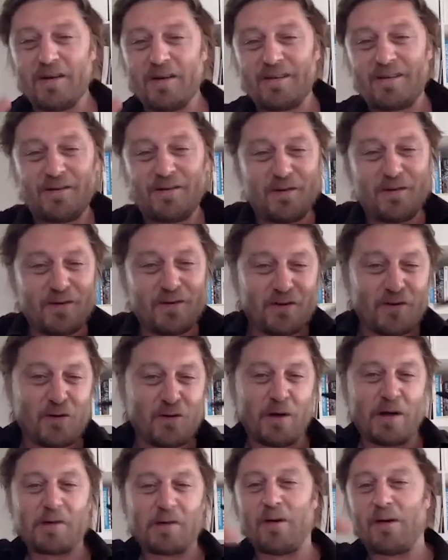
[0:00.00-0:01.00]
of the
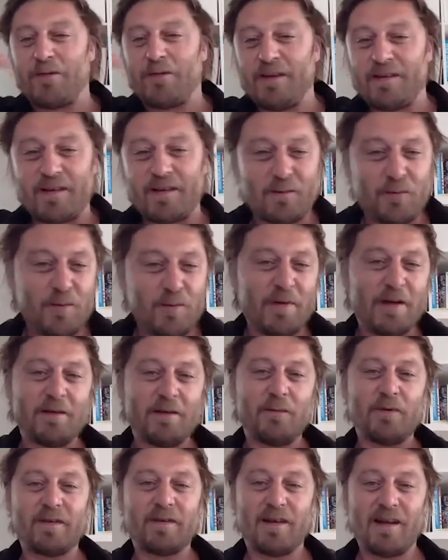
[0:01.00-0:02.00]
choreographies that we made
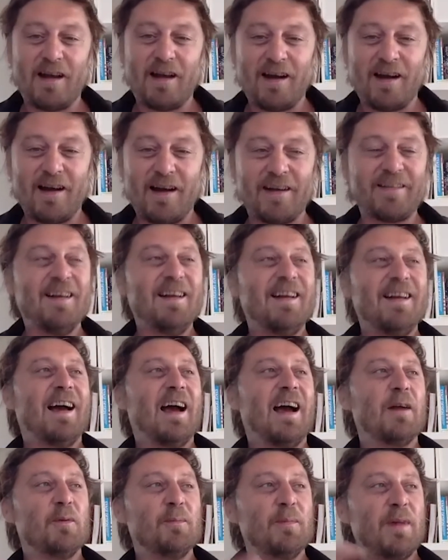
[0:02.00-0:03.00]
with light,
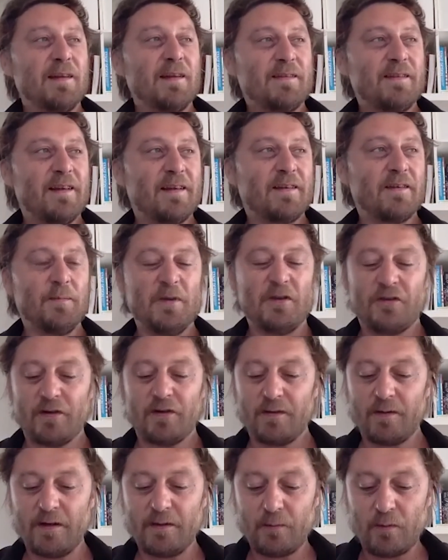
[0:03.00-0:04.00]
and we made the
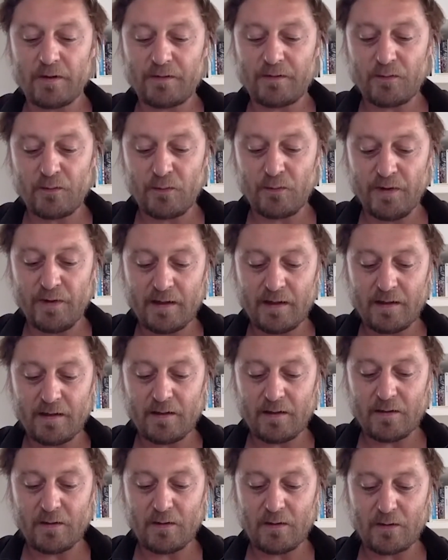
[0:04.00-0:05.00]
exhibition. It was touring
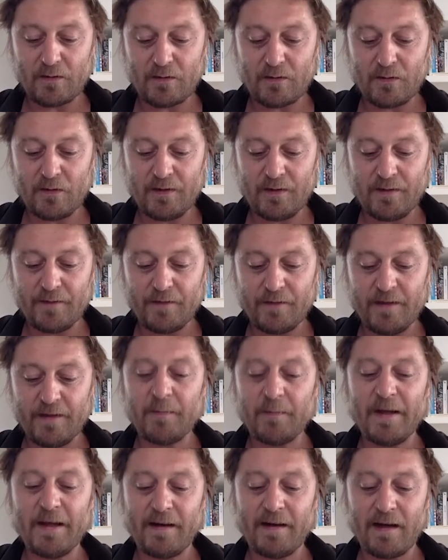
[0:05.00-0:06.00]
also in Venice
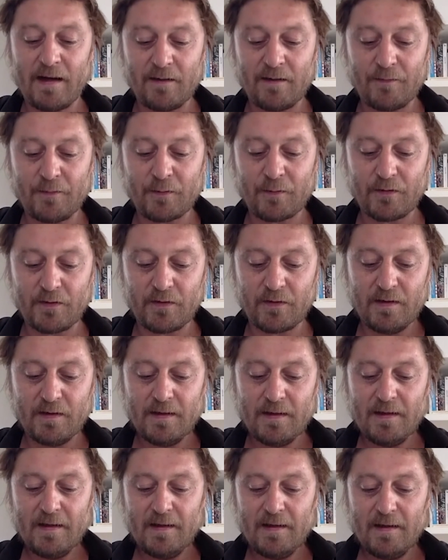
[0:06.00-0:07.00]
Biennale for the
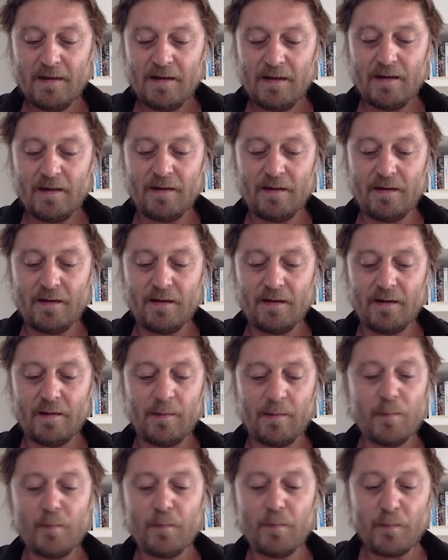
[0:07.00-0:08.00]

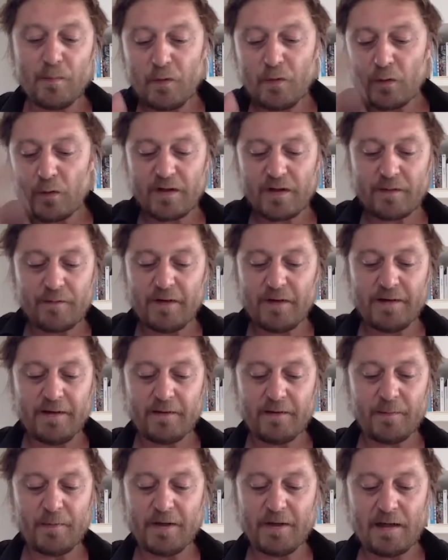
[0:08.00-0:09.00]
music
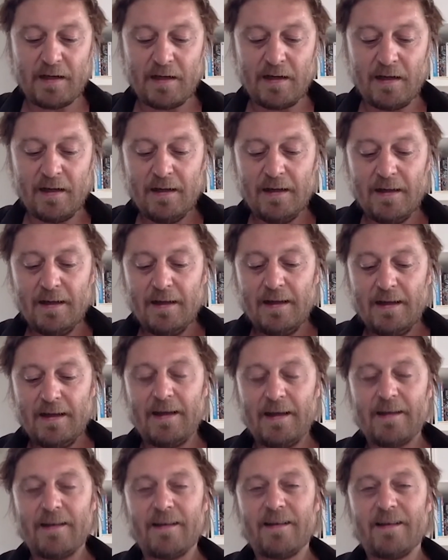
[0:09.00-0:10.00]
Venice Biennale,
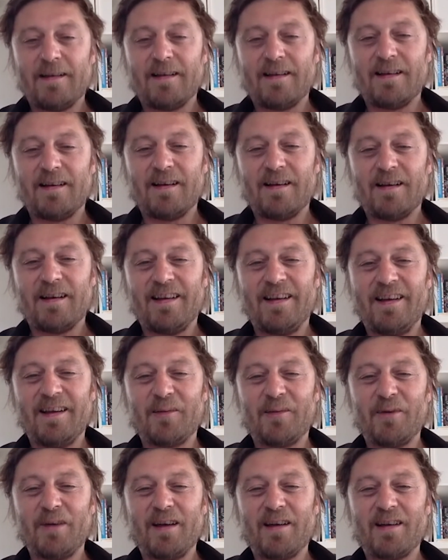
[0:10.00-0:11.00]
and here
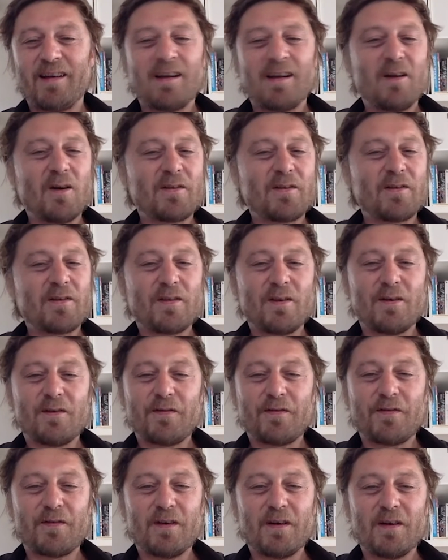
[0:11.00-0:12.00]
we had lots of
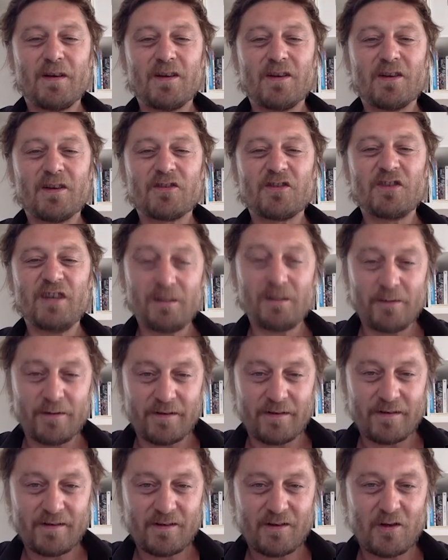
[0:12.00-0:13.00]
children
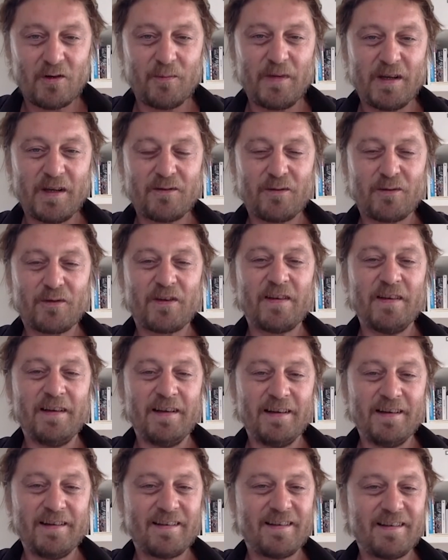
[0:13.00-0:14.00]
coming to see
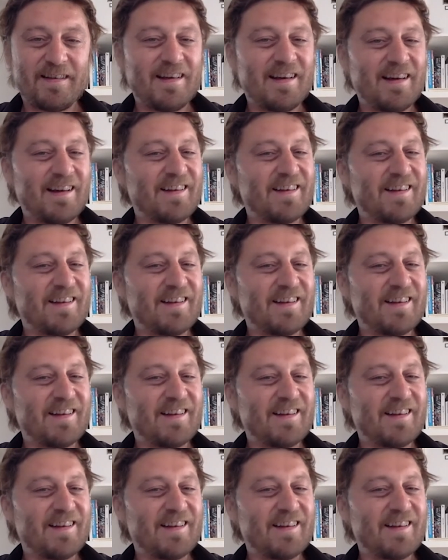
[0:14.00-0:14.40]
it, and